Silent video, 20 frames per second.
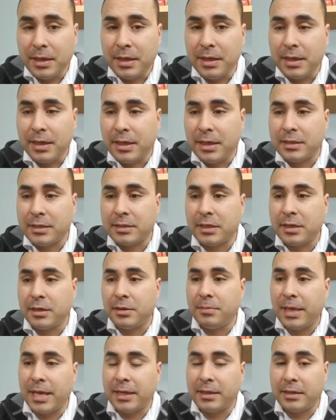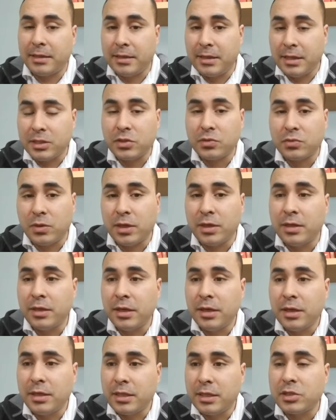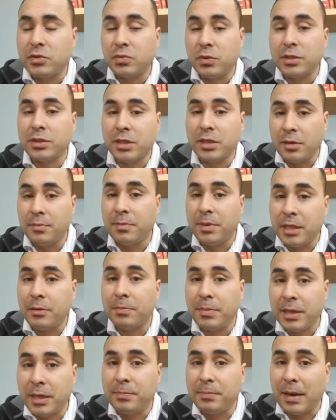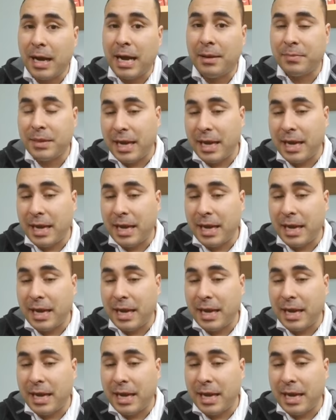it's going to make this one's going to be the big bomb.